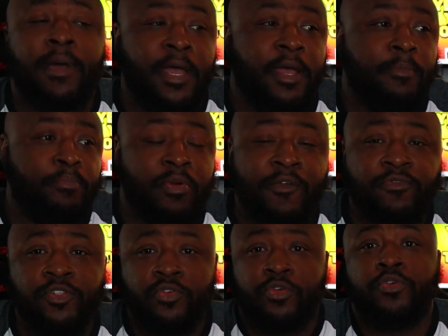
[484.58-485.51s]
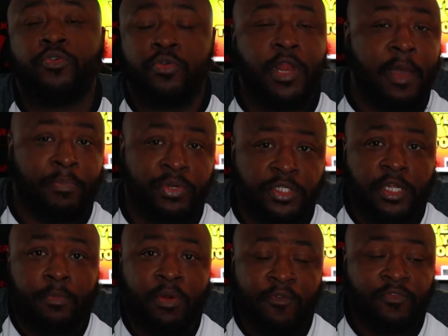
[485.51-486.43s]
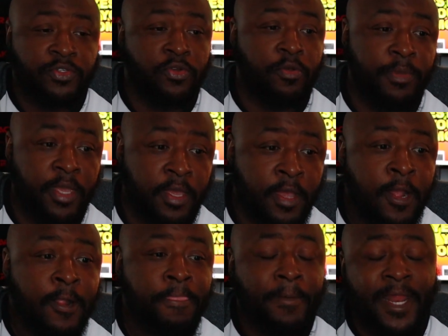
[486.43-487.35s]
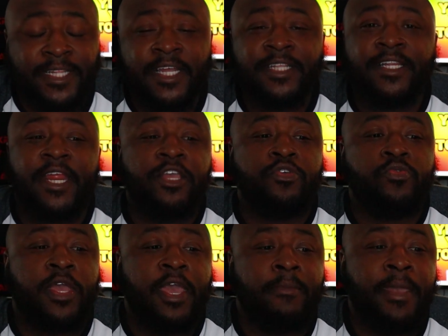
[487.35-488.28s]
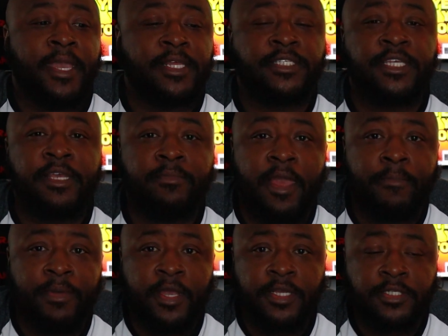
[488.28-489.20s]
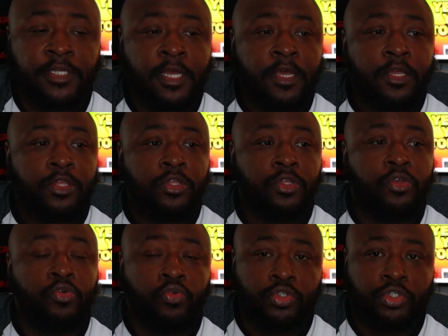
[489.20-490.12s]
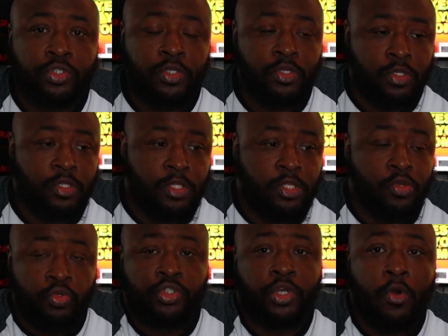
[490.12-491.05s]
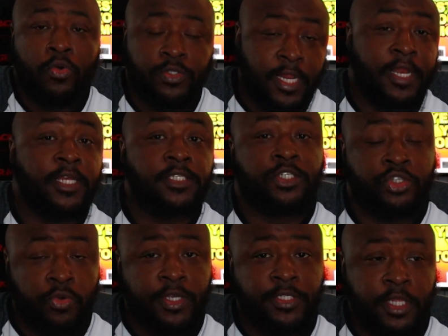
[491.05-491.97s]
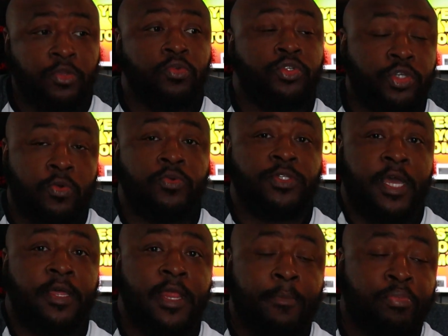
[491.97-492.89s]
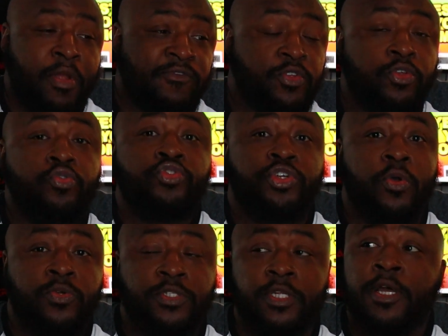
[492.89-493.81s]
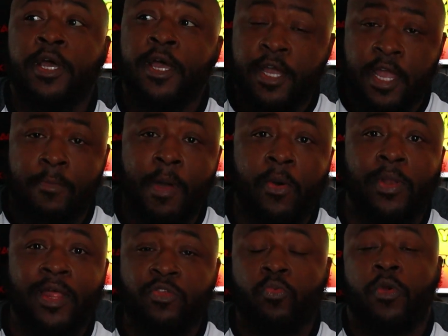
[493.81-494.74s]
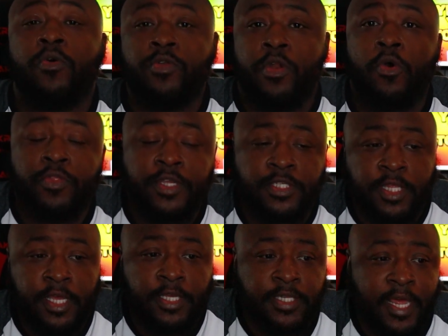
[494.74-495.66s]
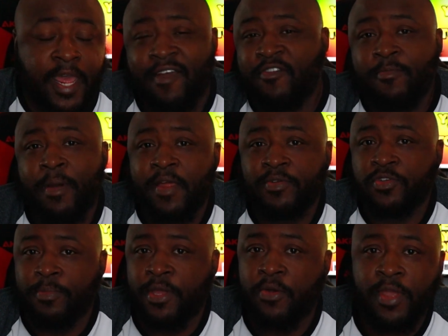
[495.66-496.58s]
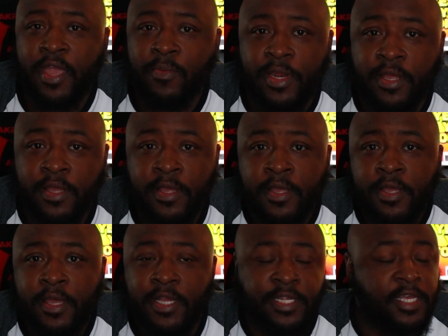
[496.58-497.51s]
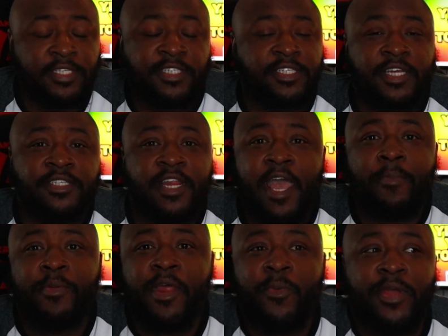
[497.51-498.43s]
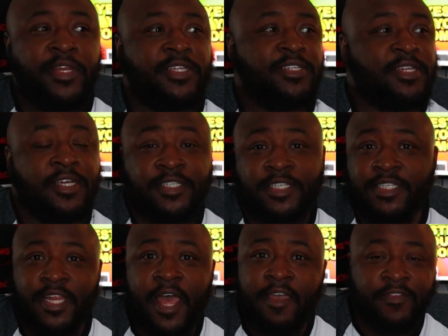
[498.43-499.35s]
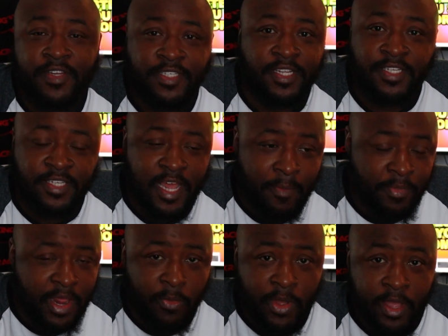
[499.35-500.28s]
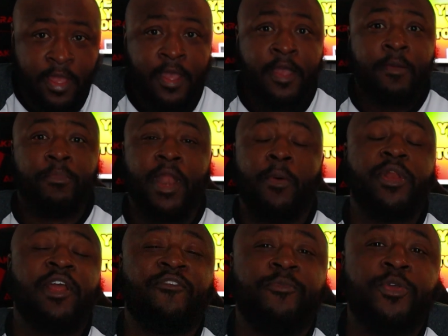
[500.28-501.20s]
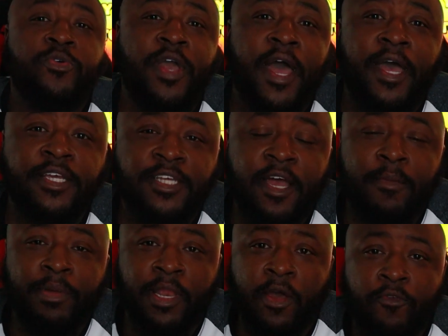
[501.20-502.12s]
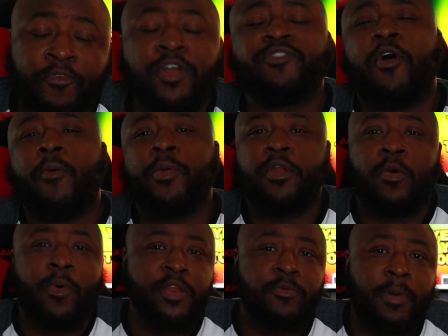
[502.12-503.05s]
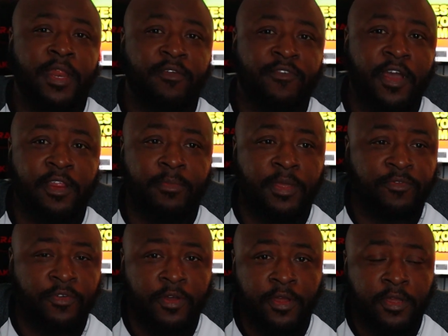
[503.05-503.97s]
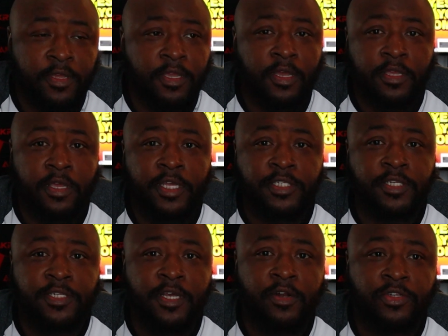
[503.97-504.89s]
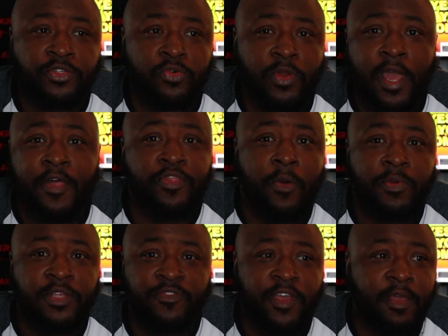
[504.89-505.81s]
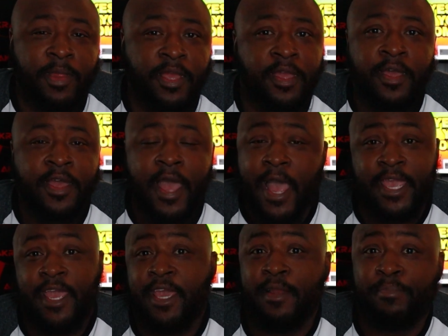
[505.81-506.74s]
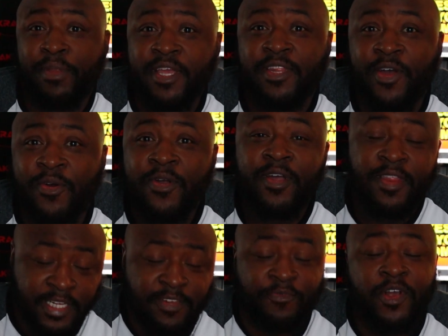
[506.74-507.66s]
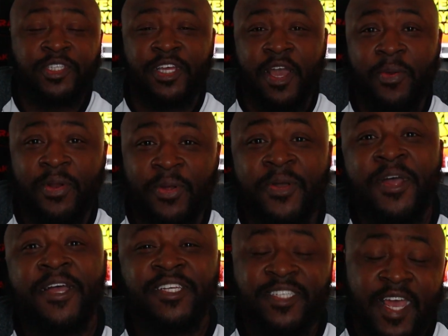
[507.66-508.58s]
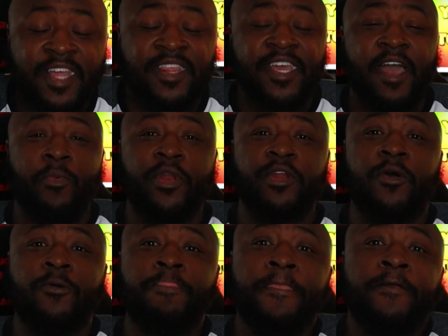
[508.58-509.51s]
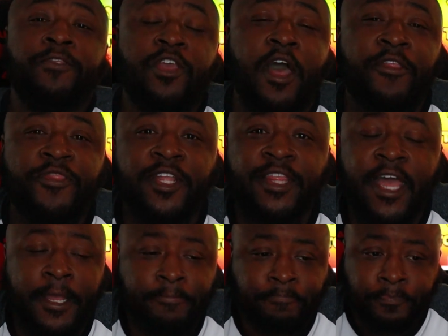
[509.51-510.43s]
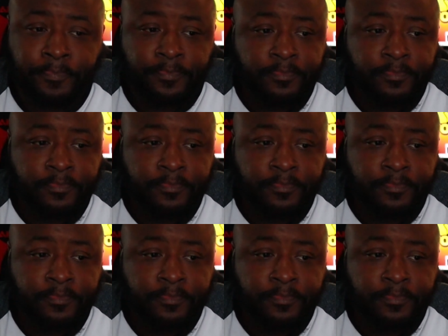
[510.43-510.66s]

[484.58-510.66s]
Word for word: my preference on you you're not pushing your preference on me but at the end of the day you can't make it seem like because you you chose that is a choice that you chose that that preference or you chose to come out and let the world know these things that everybody was gonna be okay with it. It, it just doesn't happen that way. It does it's just life. It just doesn't happen that way. But I want to hear from you guys um below. First of all, I want to know why nobody invited me for your, your Easter dinner too. Like I thought we was family. I can't get a plate though. That's the first thing I want to know. Second thing I want to know: Do y'all think that